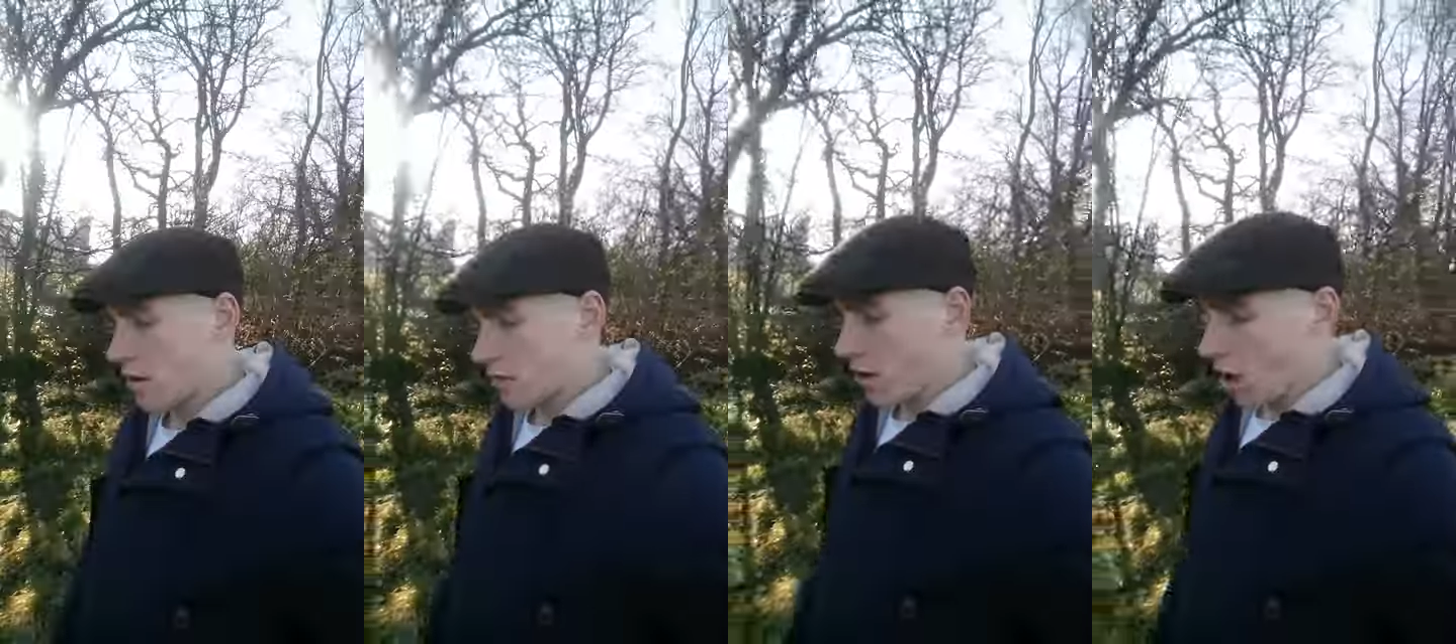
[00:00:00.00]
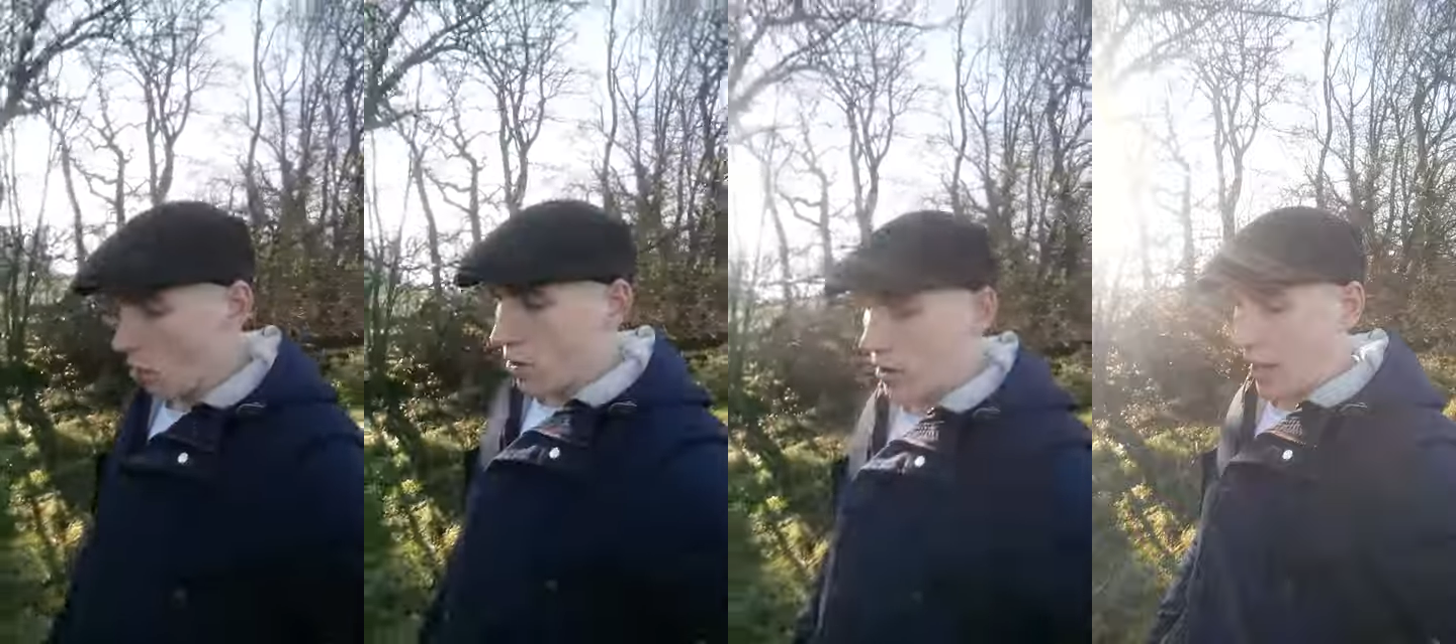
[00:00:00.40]
For
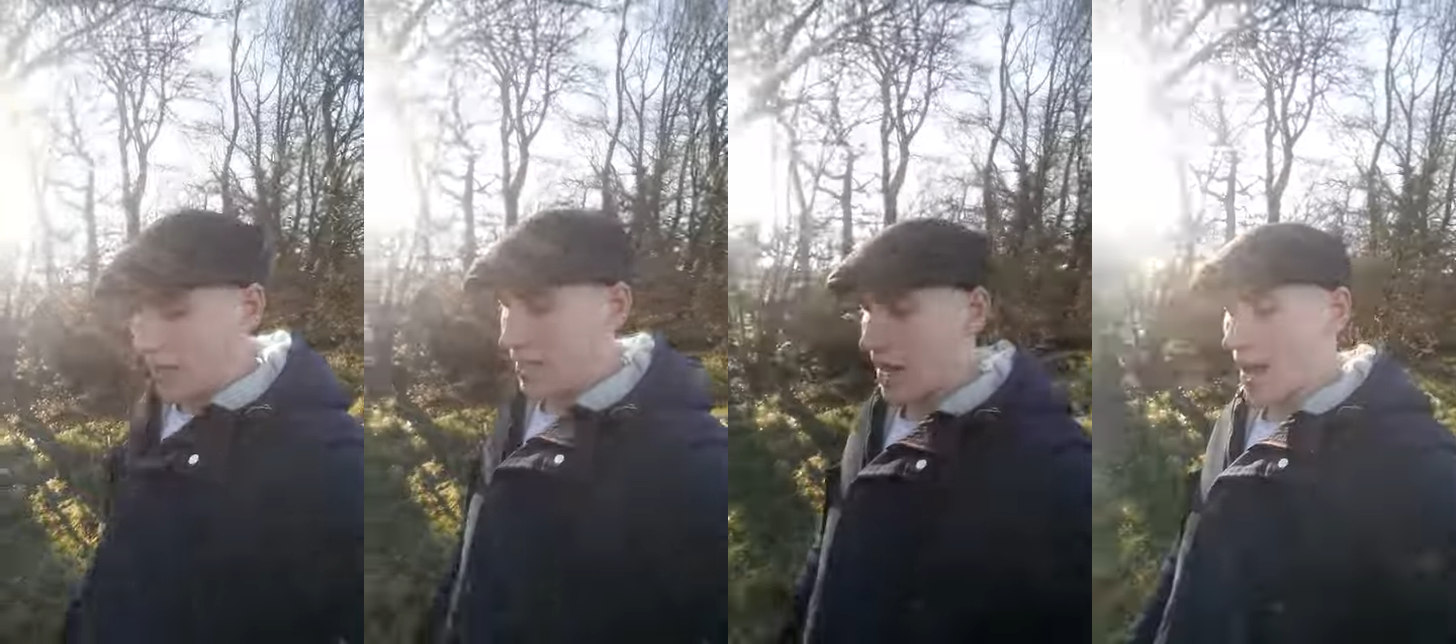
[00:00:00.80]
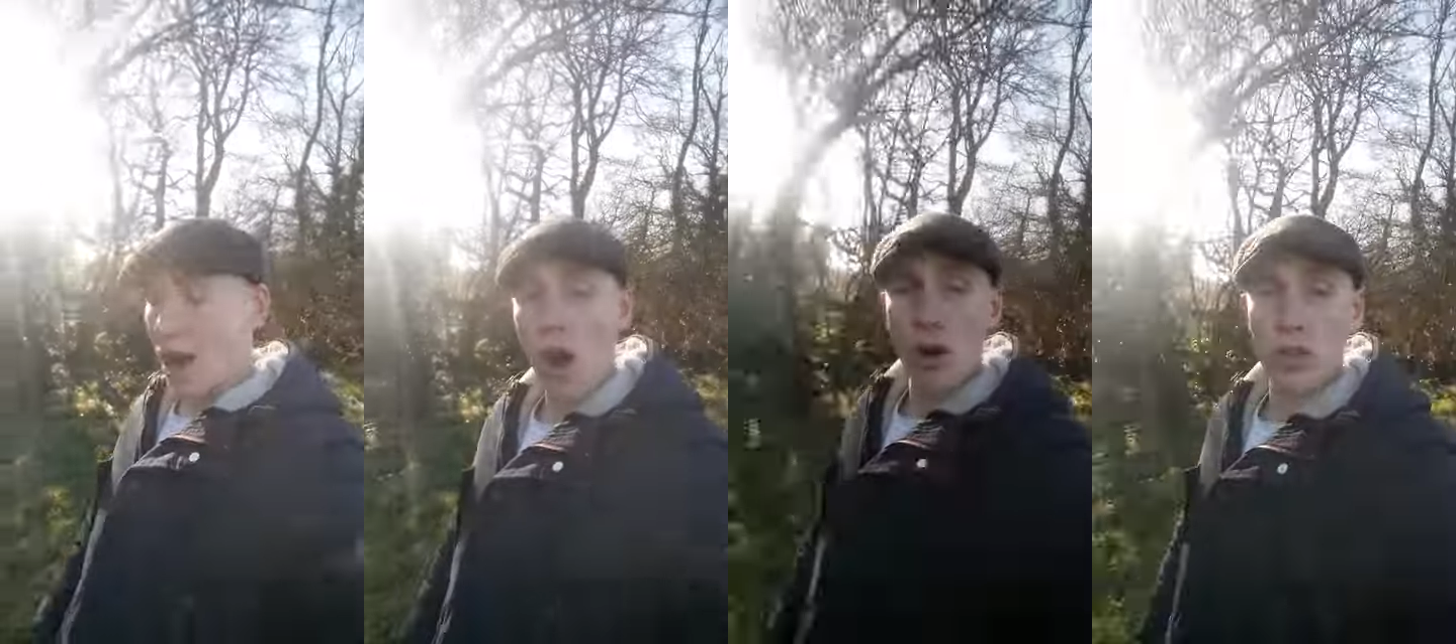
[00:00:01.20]
O, I'll say
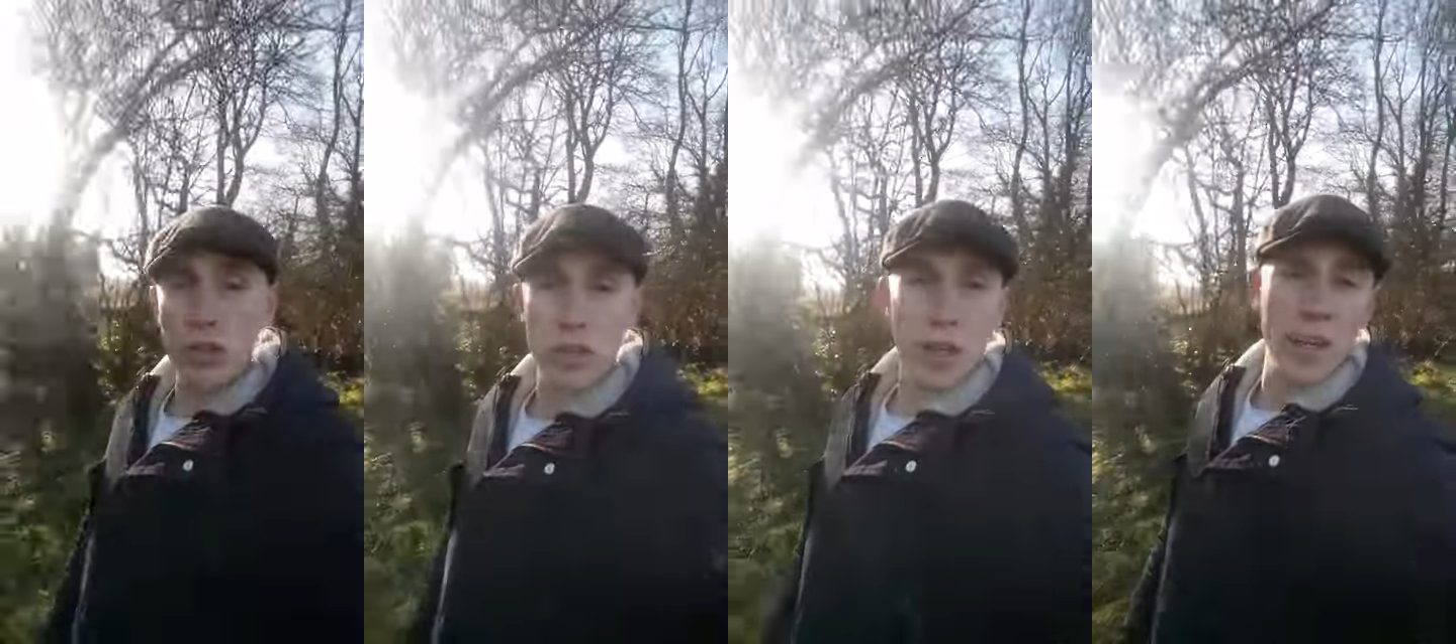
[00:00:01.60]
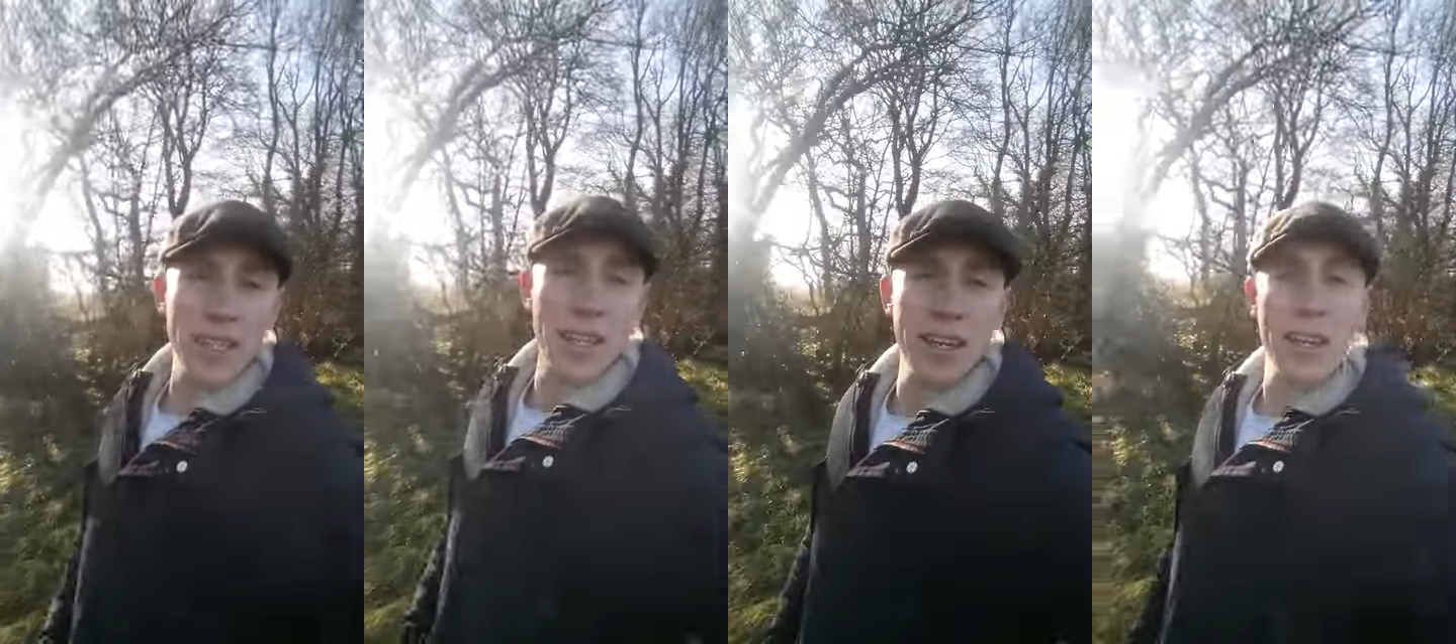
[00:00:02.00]
os,
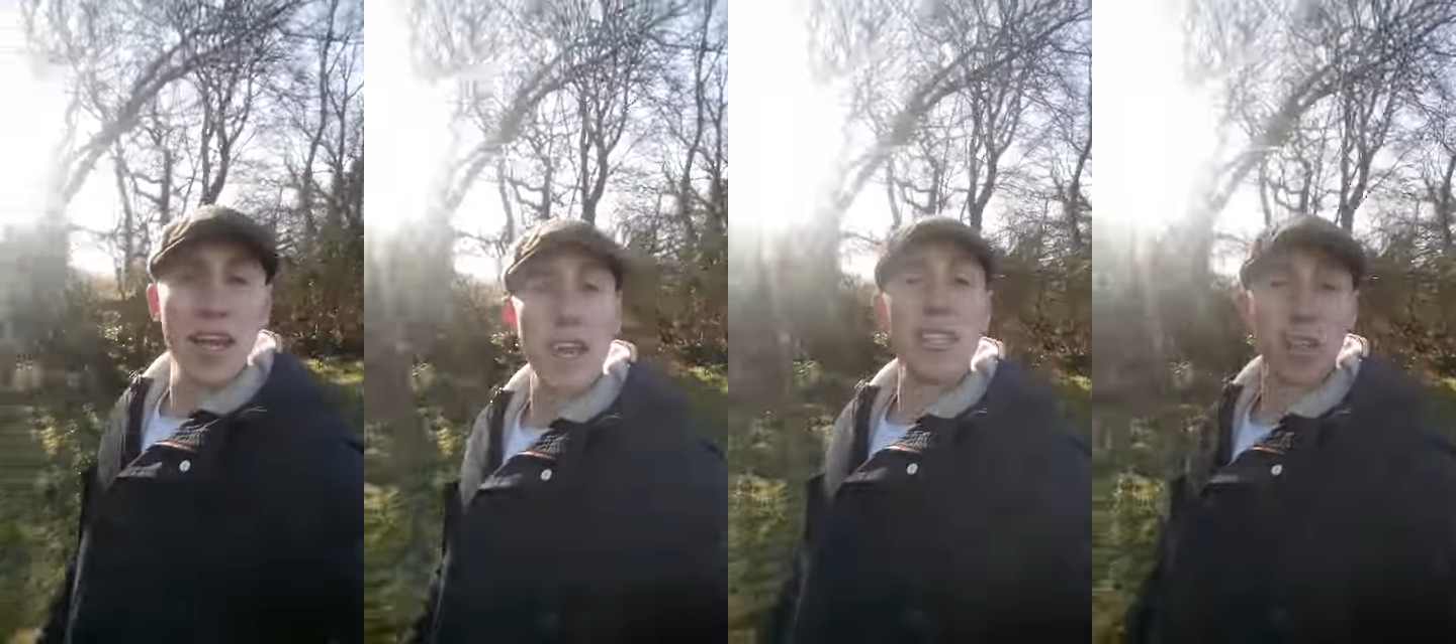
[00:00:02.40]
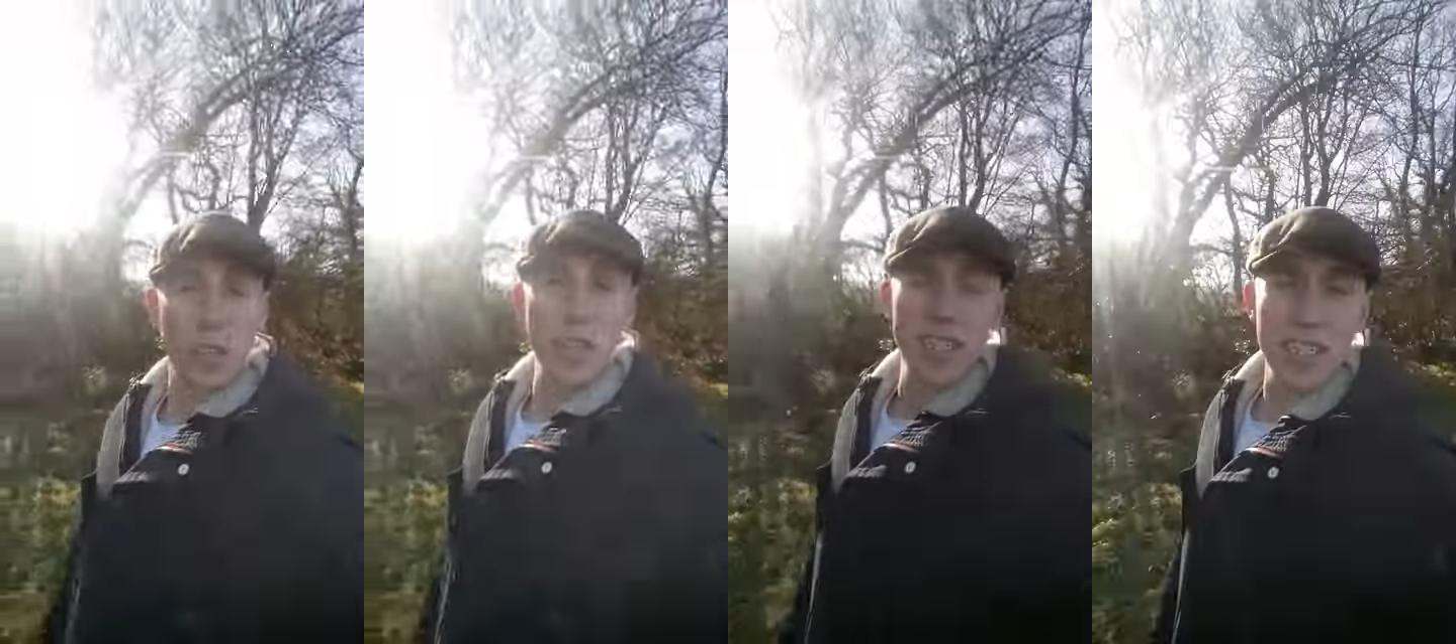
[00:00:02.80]
as in it's
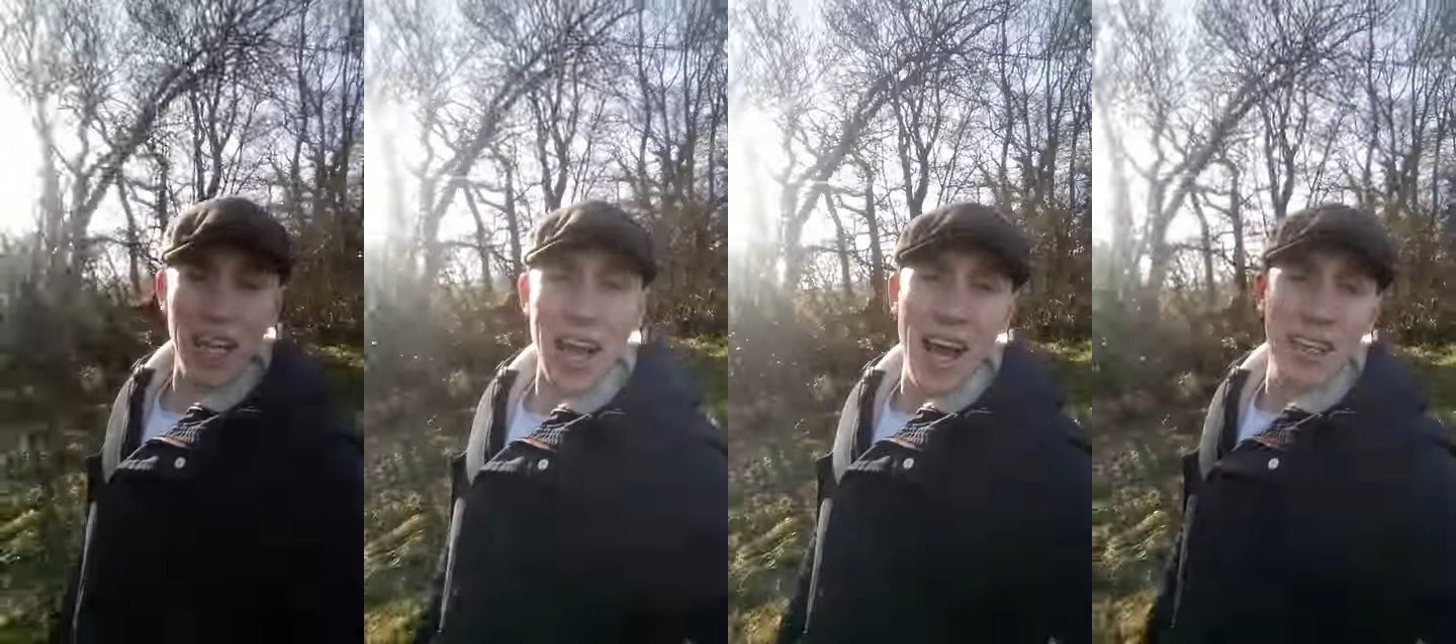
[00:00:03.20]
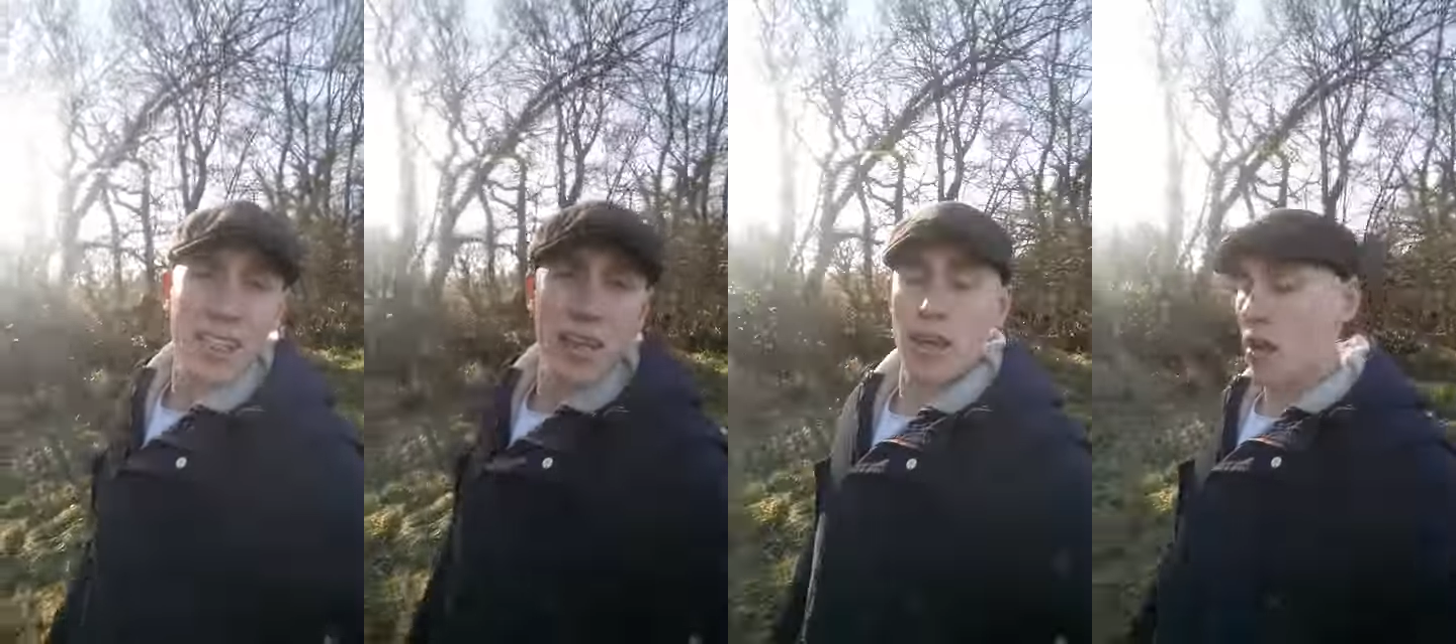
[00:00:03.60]
ossing to slart,